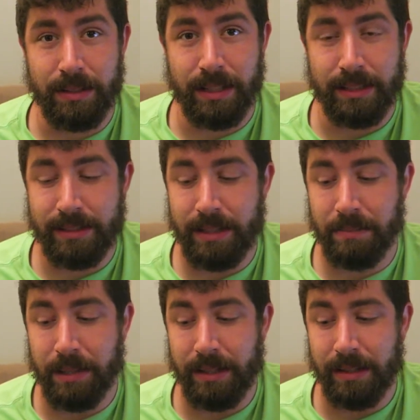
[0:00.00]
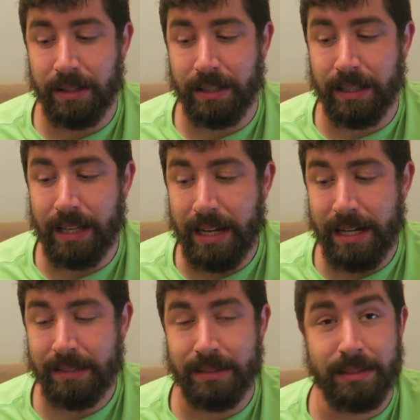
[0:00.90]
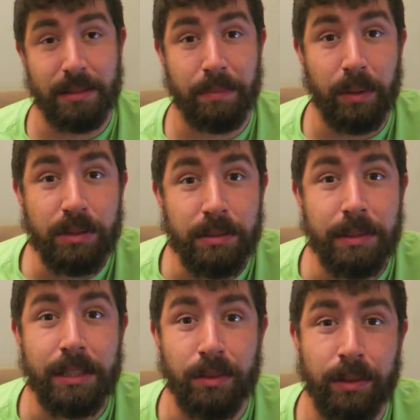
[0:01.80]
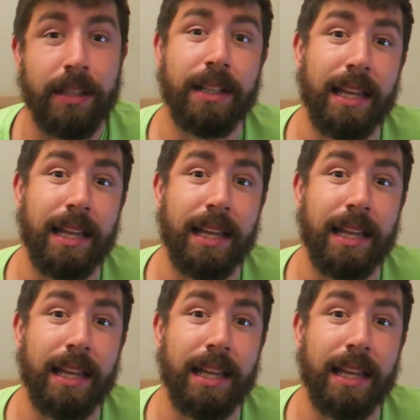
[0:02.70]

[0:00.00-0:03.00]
like I said, but the glass is supposed to be Gorilla